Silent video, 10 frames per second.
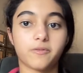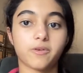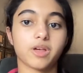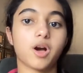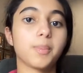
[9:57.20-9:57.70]

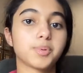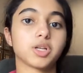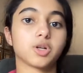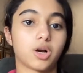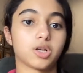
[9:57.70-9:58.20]
for the
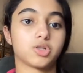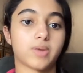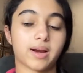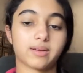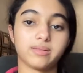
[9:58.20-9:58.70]
option
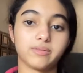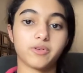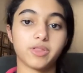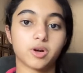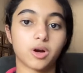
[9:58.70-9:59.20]
contract,
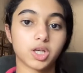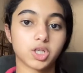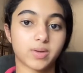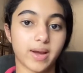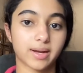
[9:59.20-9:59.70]
for the
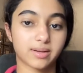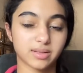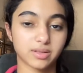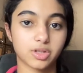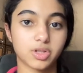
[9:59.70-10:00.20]

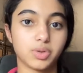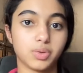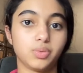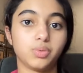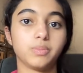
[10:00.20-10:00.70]
contract
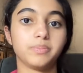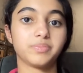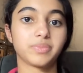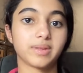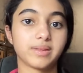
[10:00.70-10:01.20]
to
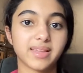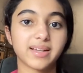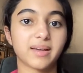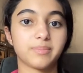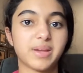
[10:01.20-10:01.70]
it's
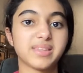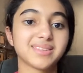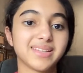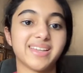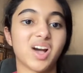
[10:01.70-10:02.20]
like um,
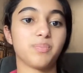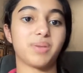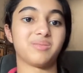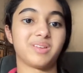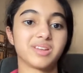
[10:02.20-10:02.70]
basically a down
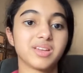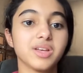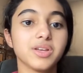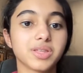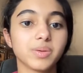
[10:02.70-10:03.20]
payment.
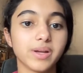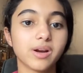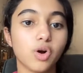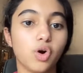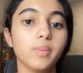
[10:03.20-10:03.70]
So in
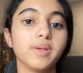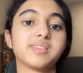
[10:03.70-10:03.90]
our home